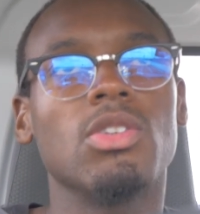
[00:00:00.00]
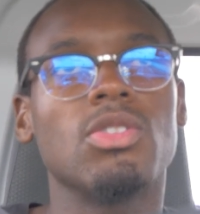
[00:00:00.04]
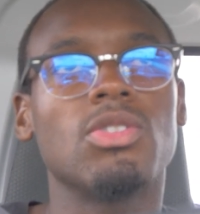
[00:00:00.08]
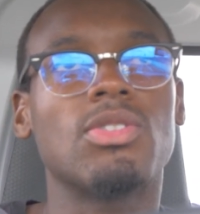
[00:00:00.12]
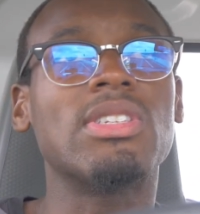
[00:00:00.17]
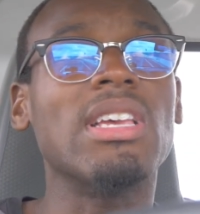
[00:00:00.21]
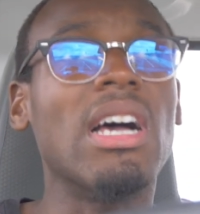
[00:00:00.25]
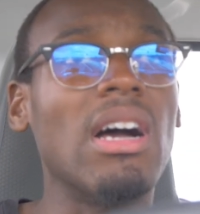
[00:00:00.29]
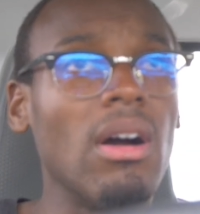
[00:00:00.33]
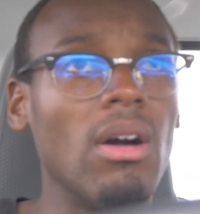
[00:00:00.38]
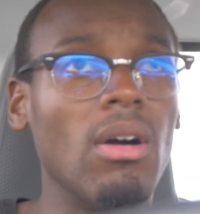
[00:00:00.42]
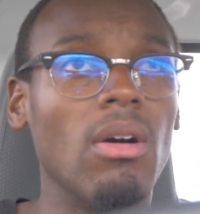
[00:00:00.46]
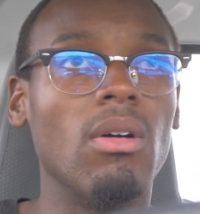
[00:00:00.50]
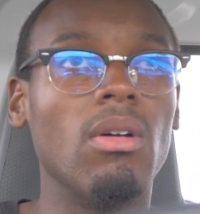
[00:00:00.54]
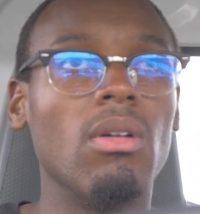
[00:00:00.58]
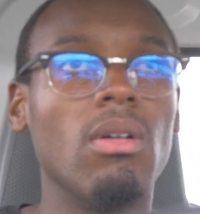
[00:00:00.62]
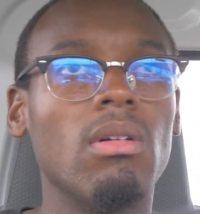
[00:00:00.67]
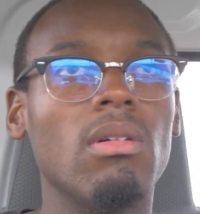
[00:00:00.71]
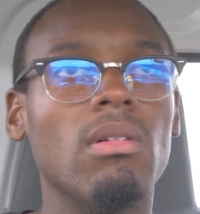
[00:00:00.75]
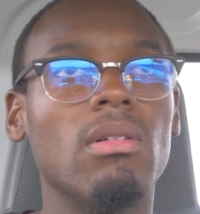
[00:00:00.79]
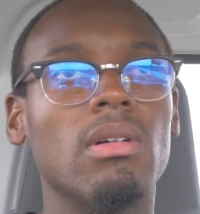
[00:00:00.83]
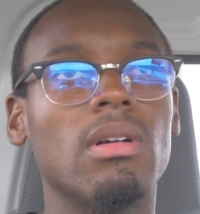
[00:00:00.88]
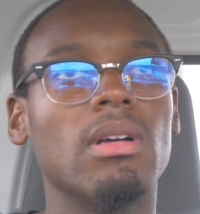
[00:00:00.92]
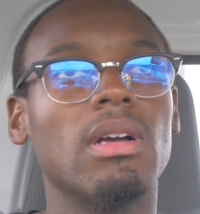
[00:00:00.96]

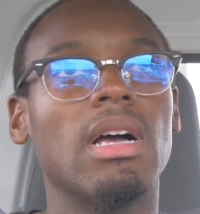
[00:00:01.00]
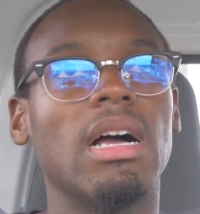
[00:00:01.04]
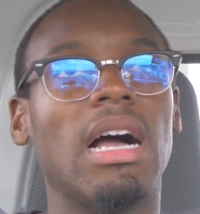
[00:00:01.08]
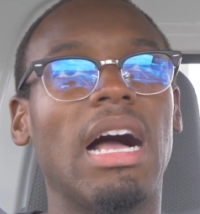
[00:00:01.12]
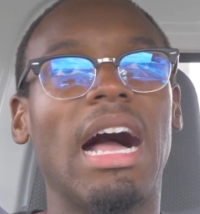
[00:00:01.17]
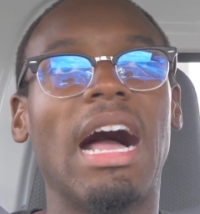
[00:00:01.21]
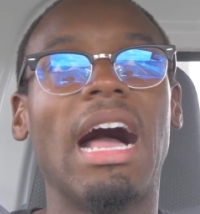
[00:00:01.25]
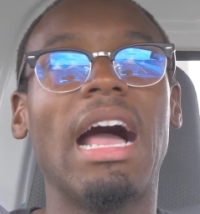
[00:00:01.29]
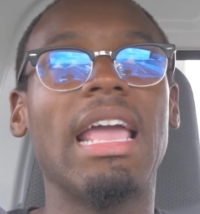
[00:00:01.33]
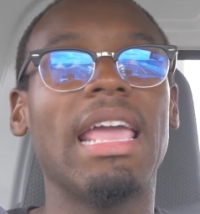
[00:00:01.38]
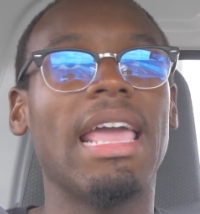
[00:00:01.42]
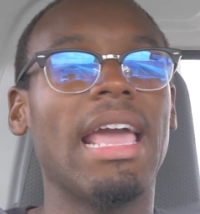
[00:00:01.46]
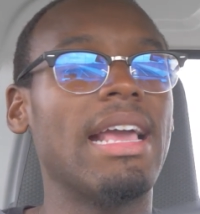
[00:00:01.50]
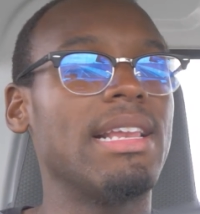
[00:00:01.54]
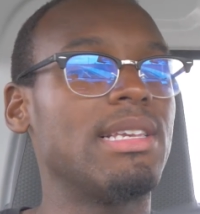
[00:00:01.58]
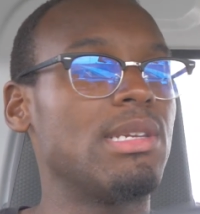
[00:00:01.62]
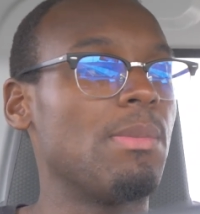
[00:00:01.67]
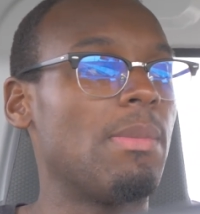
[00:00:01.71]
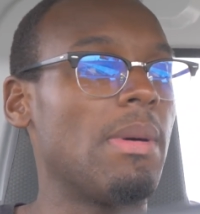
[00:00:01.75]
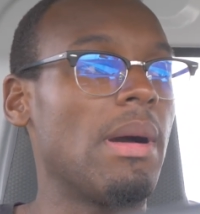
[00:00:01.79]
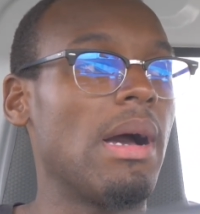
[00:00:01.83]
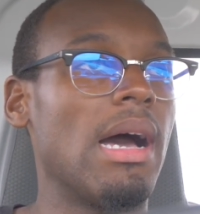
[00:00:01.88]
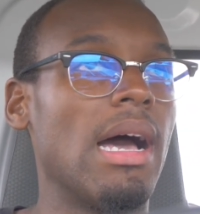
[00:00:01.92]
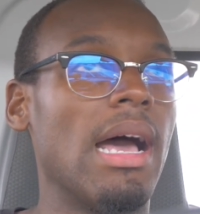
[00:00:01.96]
So I had
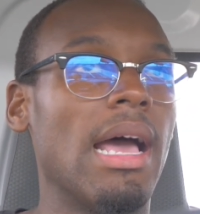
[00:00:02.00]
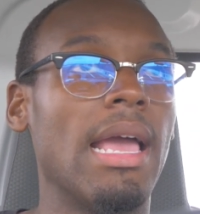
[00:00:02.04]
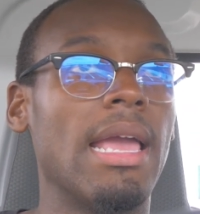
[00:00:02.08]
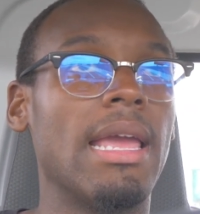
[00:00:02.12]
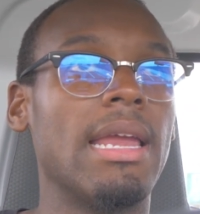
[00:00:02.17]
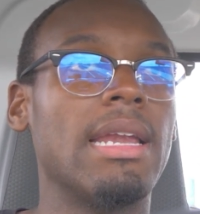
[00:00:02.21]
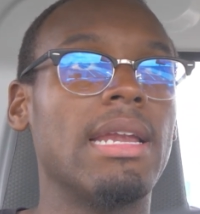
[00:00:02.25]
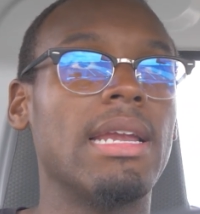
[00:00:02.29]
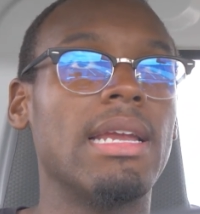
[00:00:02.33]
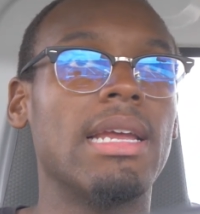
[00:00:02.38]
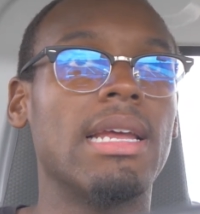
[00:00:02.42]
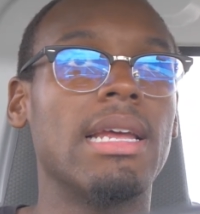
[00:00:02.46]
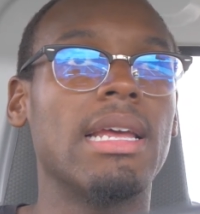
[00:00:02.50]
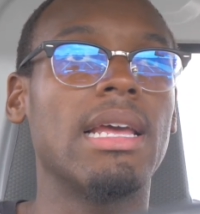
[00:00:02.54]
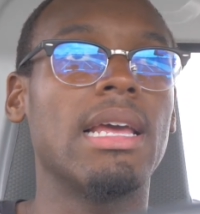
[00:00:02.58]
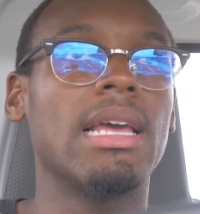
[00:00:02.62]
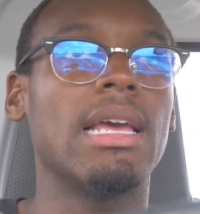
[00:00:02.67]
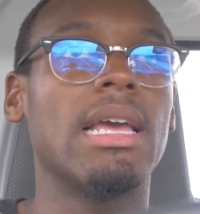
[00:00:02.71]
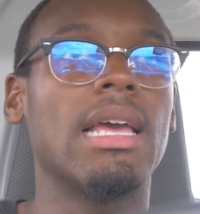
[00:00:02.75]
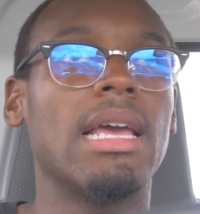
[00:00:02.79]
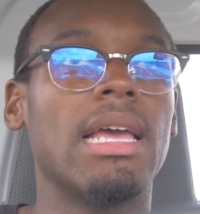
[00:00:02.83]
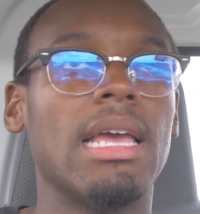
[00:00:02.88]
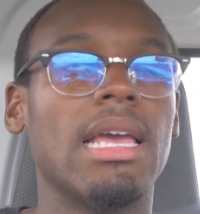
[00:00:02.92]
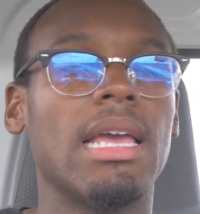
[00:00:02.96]
to buy
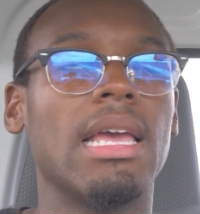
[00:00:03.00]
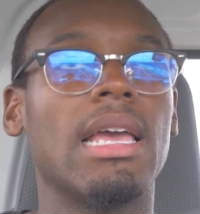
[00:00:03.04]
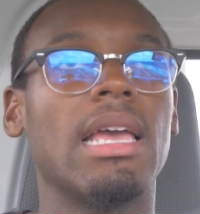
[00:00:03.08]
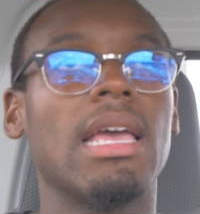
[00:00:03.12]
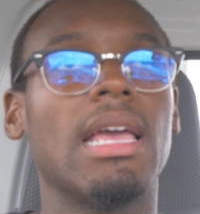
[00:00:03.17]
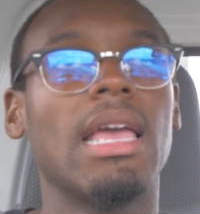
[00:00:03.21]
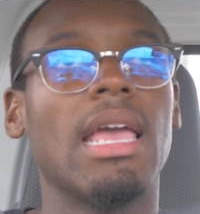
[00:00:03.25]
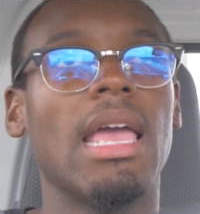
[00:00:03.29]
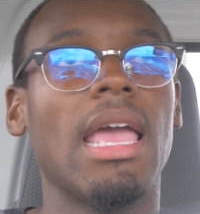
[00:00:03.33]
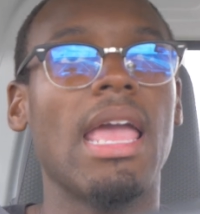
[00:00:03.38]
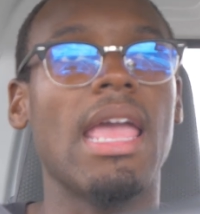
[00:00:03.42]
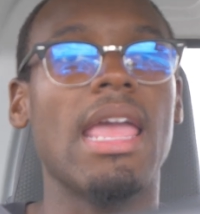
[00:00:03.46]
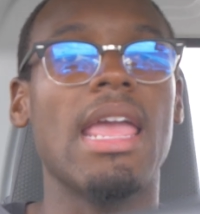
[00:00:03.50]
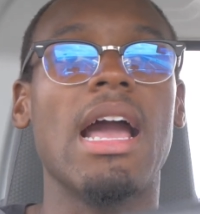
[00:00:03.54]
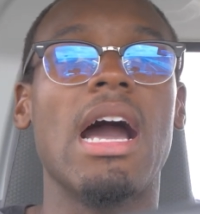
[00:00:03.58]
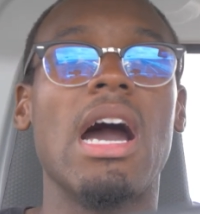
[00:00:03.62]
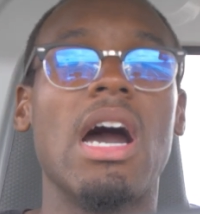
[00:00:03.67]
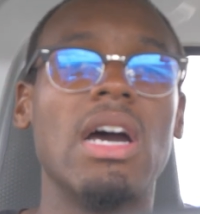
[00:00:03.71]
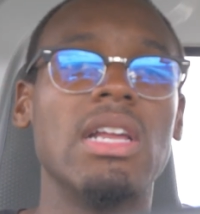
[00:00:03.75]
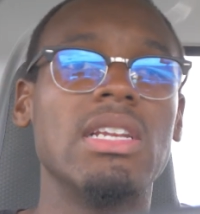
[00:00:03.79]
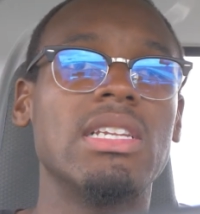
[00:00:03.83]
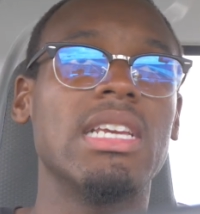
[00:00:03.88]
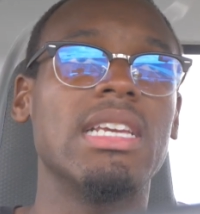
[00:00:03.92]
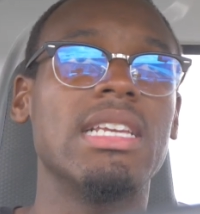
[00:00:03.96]
a
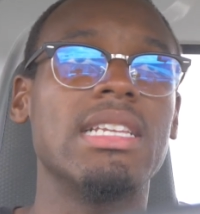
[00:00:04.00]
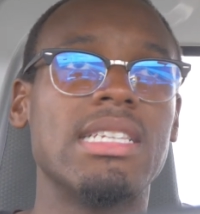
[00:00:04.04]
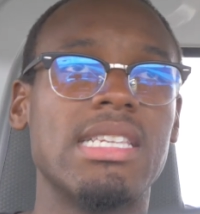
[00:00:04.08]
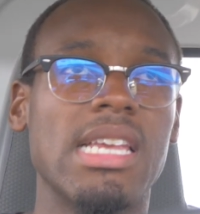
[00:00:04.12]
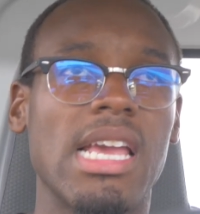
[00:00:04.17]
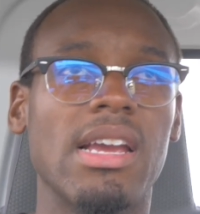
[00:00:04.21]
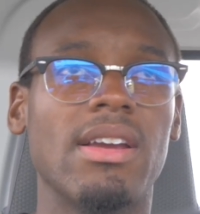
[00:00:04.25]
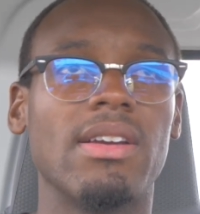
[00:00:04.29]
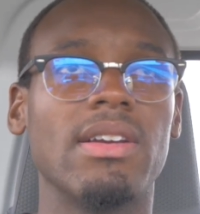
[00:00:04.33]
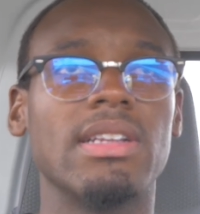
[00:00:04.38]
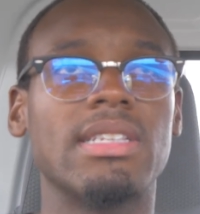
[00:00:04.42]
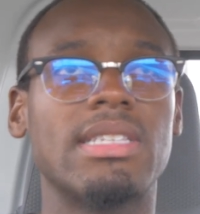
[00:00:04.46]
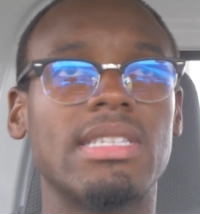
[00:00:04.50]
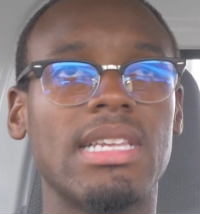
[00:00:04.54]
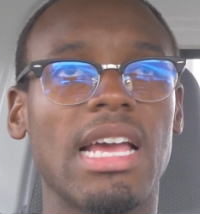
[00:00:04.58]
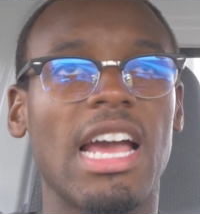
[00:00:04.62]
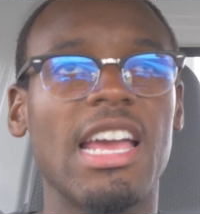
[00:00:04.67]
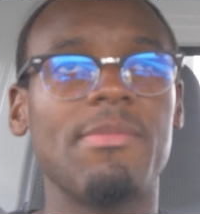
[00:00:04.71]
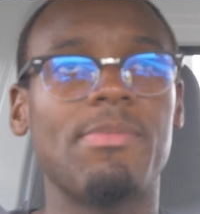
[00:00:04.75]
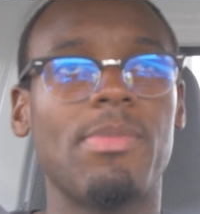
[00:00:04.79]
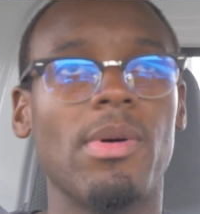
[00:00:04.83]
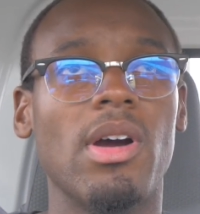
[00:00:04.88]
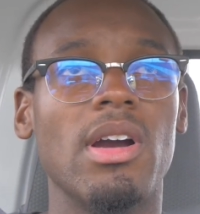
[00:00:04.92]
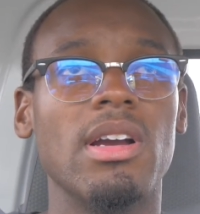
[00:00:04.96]
Honda Integra
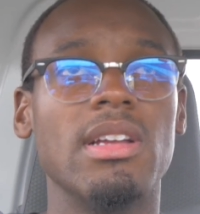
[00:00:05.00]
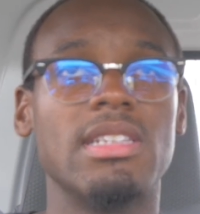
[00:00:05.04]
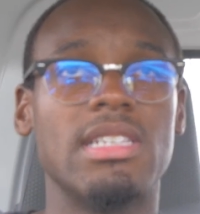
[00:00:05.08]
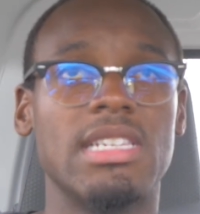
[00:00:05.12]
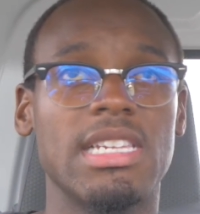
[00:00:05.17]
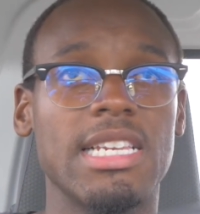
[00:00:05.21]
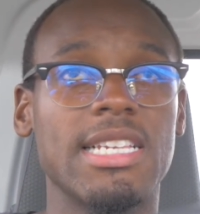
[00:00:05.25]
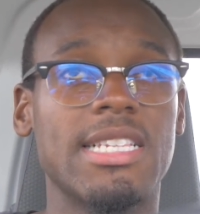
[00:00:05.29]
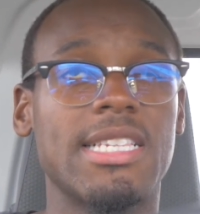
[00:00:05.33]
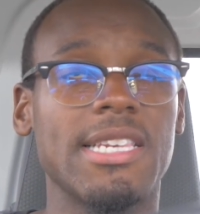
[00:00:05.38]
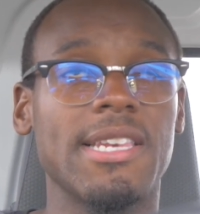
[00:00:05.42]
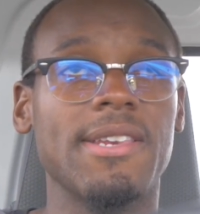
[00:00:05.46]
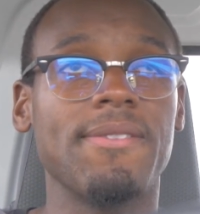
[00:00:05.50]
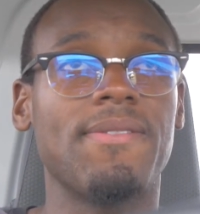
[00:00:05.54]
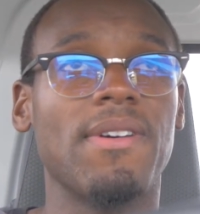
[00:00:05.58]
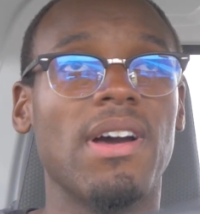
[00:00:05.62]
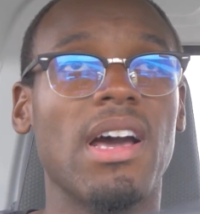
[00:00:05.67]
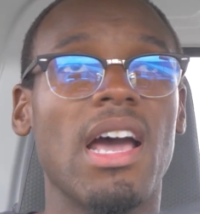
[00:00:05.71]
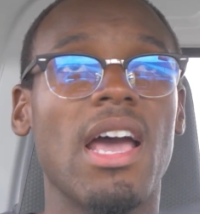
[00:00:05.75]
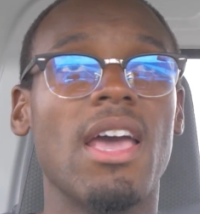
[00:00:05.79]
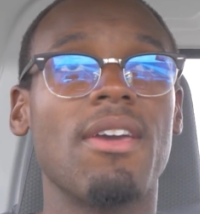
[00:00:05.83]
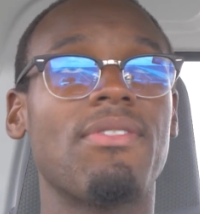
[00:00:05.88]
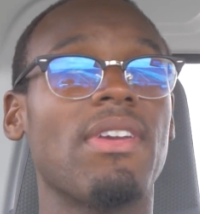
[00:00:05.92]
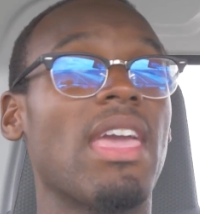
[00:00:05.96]
Type R
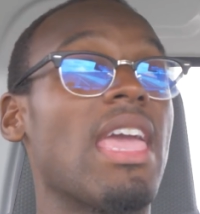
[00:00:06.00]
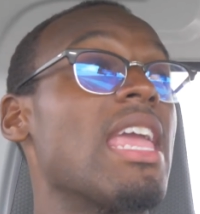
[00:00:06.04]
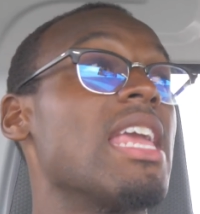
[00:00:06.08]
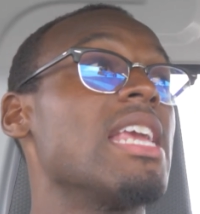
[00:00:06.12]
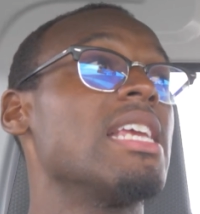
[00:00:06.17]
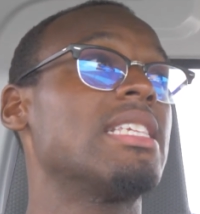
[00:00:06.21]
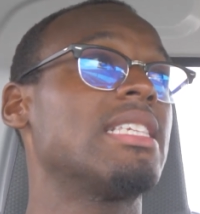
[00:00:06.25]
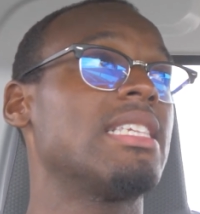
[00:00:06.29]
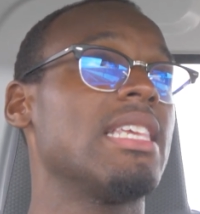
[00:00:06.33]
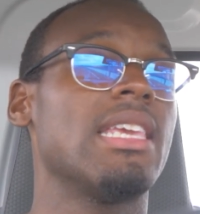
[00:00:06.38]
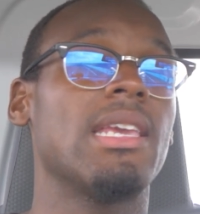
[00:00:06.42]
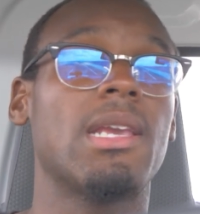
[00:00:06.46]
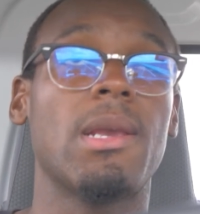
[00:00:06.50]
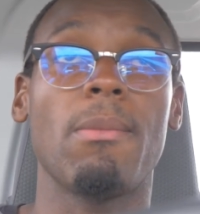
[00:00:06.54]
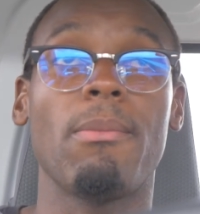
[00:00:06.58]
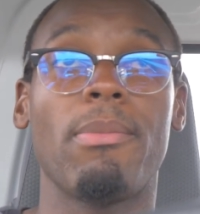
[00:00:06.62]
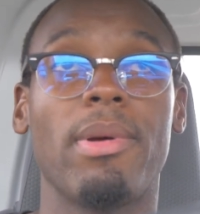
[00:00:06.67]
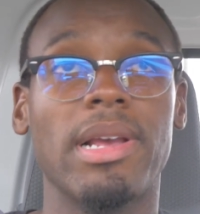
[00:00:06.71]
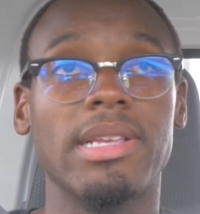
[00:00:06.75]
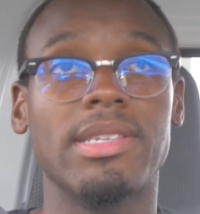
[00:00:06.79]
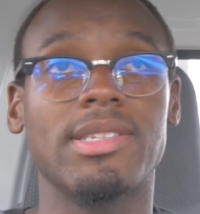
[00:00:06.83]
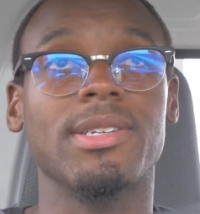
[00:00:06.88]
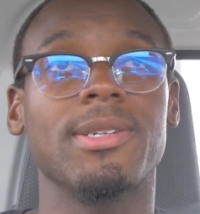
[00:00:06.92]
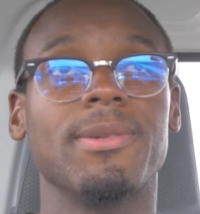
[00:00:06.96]
DC5 AC
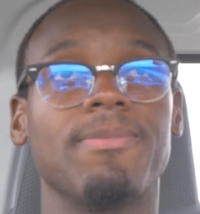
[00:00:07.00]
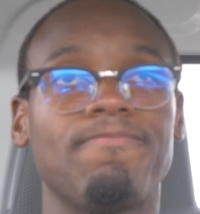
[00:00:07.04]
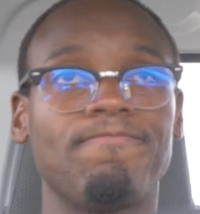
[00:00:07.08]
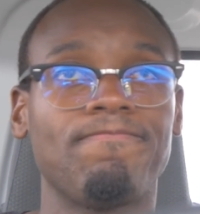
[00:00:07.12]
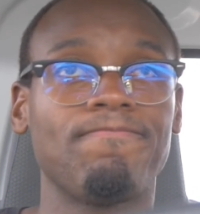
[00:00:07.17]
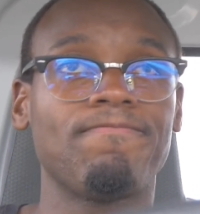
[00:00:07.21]
compressor.